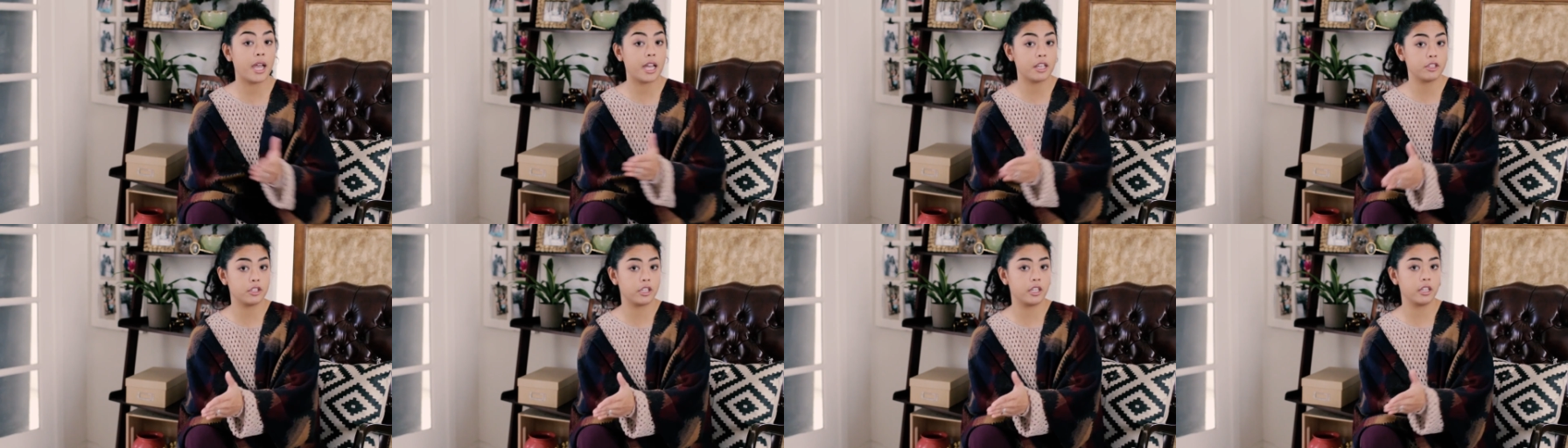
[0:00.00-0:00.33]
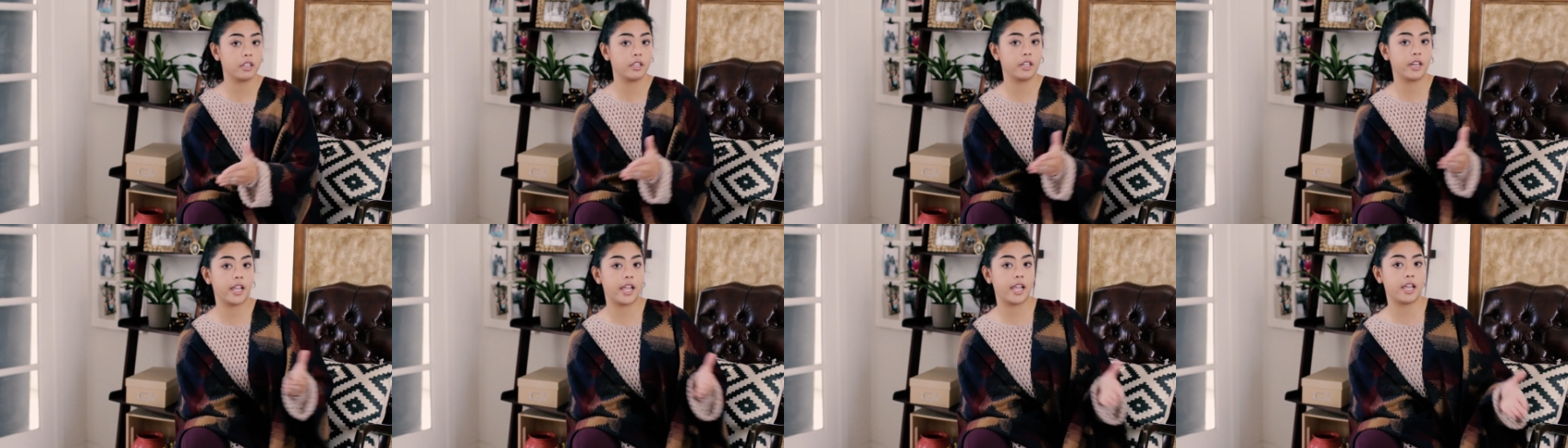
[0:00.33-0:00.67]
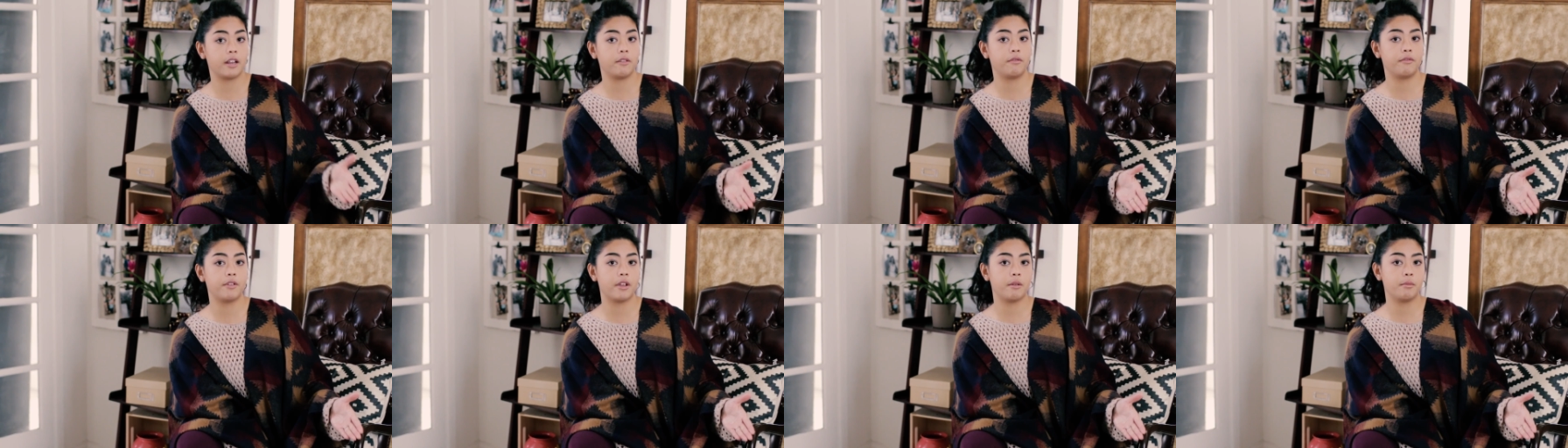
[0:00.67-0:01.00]
masculine
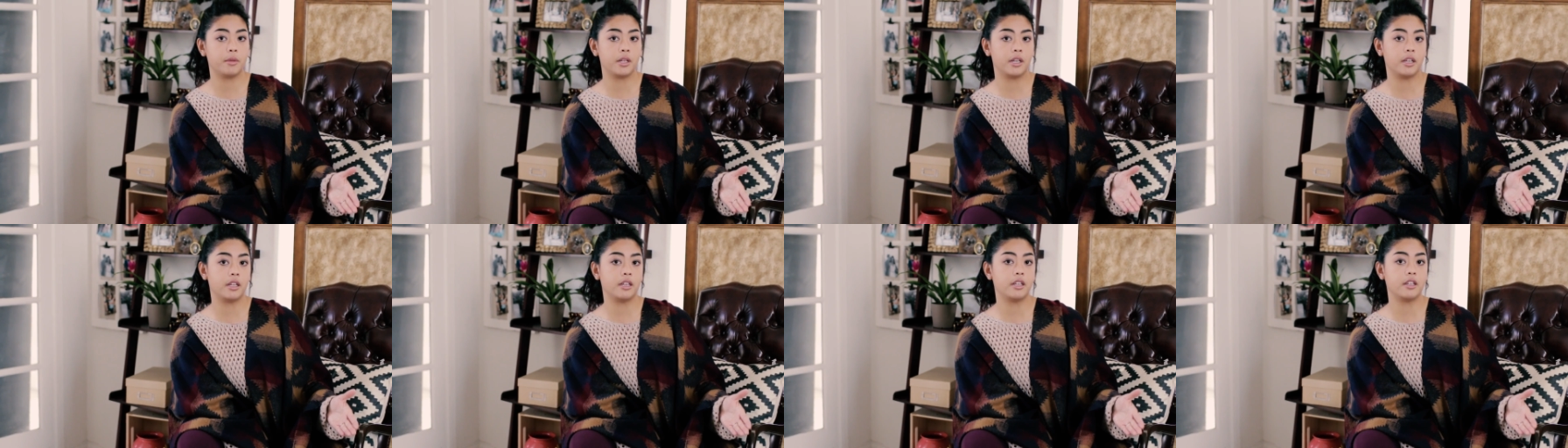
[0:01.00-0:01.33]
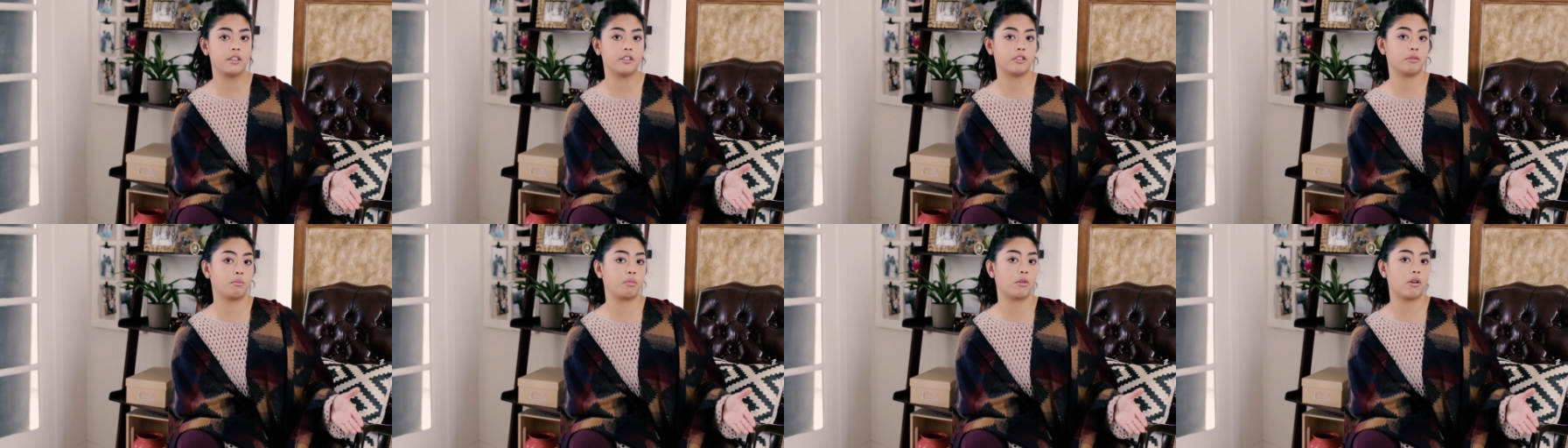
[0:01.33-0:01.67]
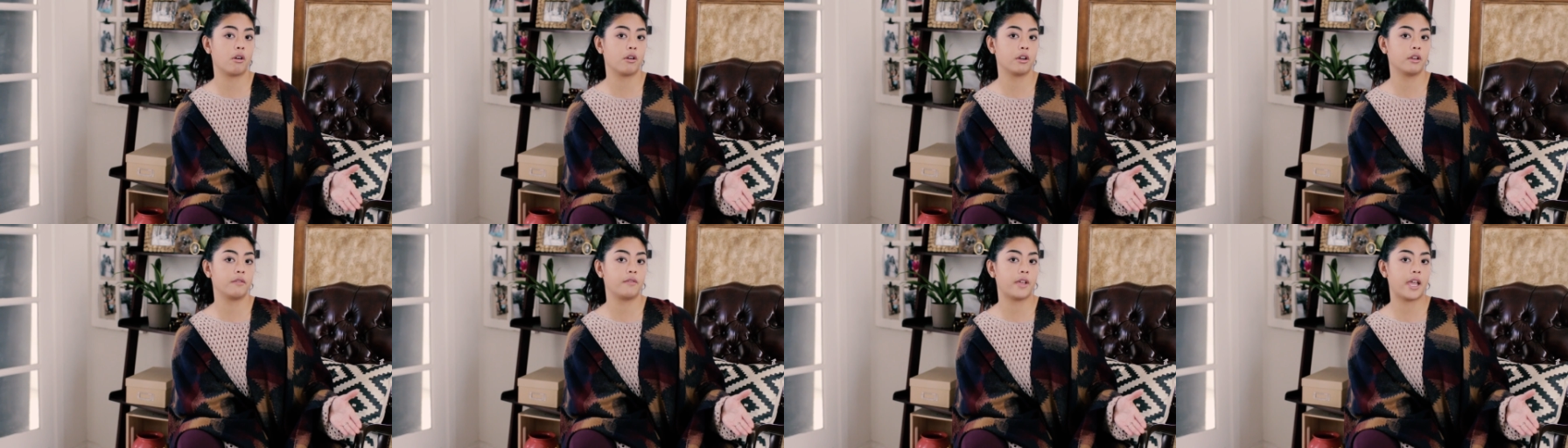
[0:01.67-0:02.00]
and feminine is a
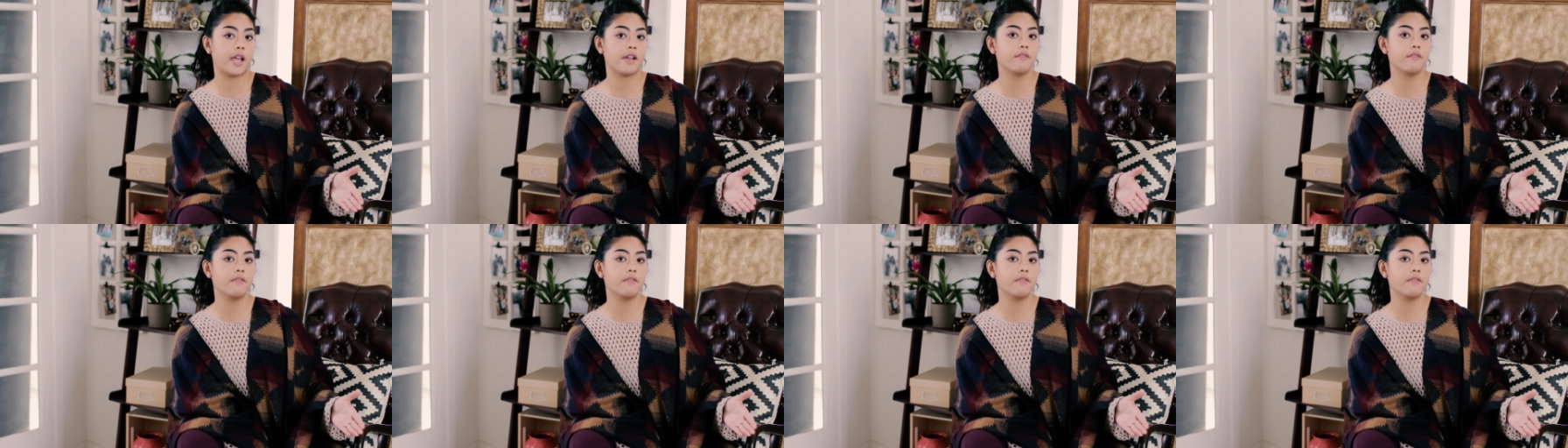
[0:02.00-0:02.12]
part of